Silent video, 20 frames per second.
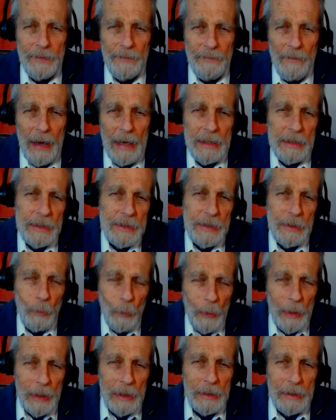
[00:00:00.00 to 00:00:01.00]
of vice and
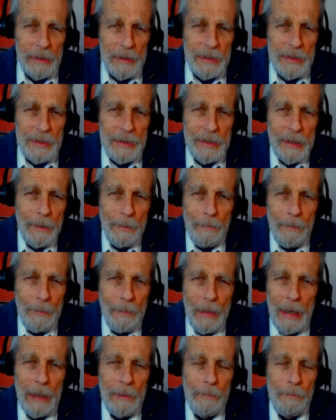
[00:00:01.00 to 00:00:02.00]
wickedness
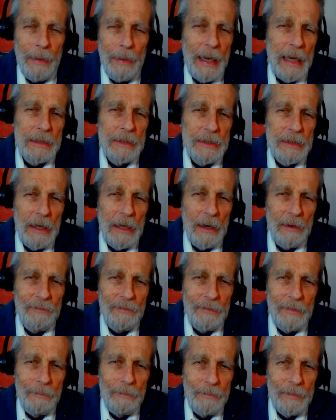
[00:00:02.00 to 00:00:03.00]
and bad
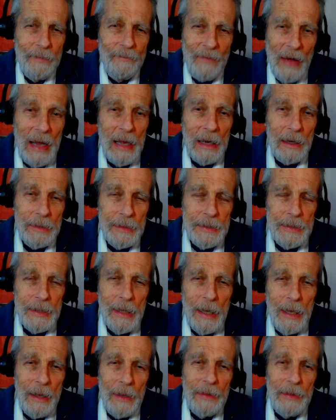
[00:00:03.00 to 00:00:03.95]
stuff, violence.